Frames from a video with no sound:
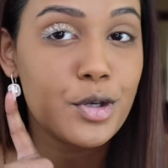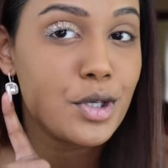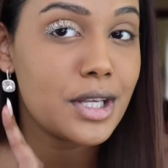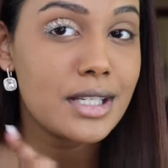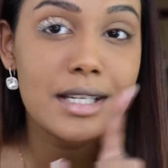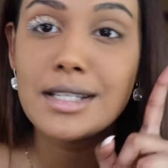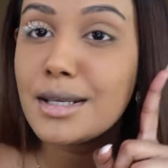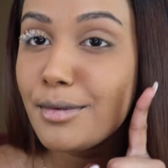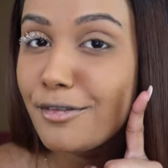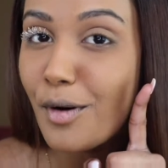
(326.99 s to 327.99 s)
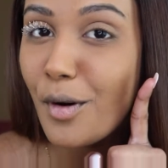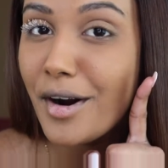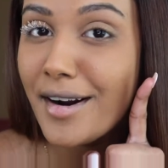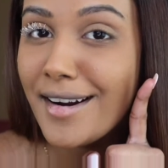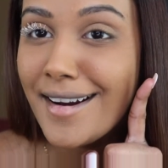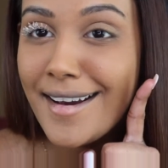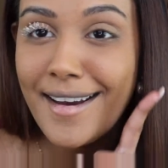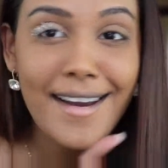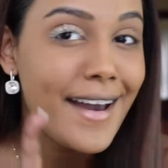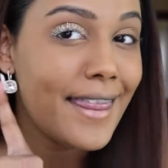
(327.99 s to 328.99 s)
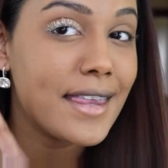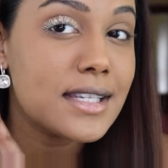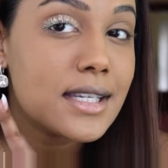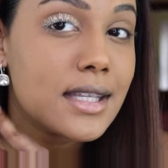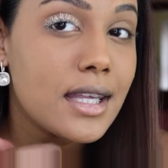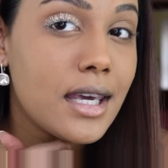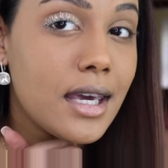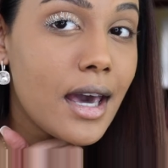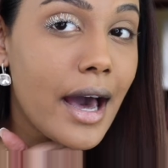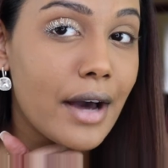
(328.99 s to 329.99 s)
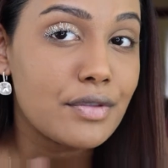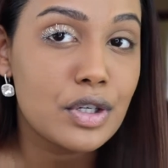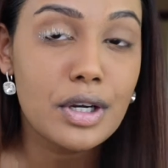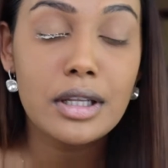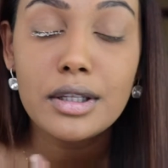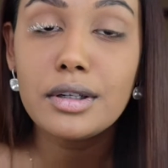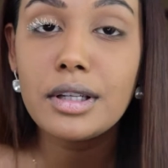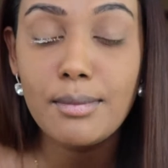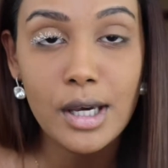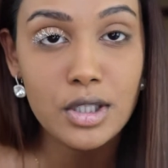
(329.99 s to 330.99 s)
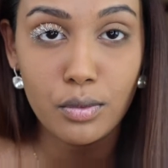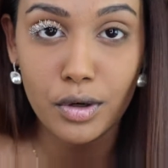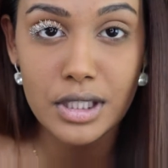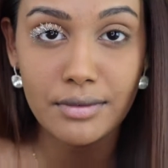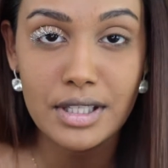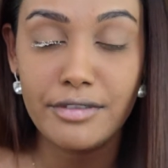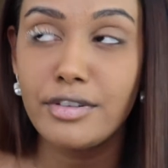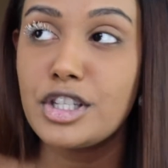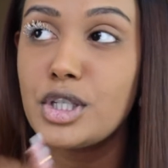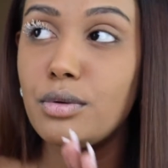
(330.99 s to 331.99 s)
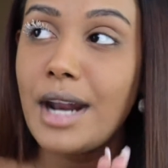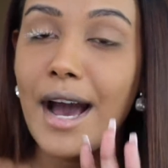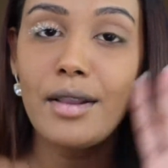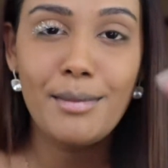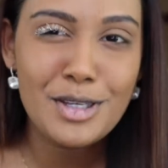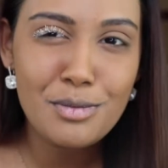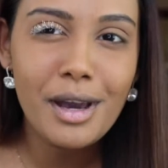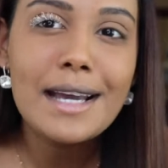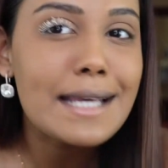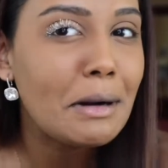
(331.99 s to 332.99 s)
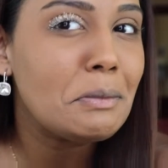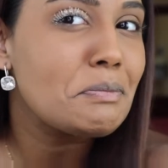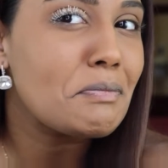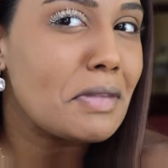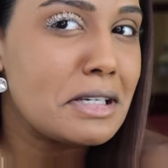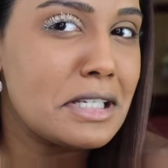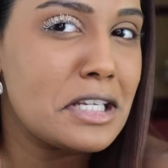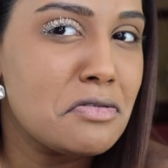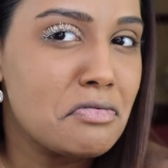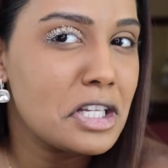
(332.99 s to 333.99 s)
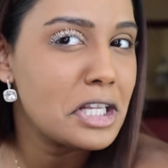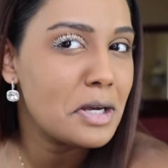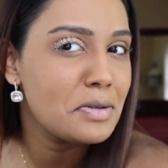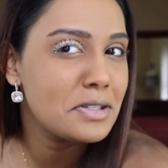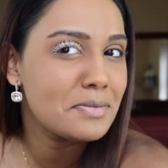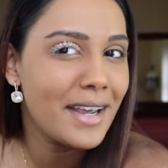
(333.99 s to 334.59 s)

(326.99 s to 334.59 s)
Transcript: So this is the before and this is the after. It literally makes a world of a difference. So now let me zoom you guys out because this is really close.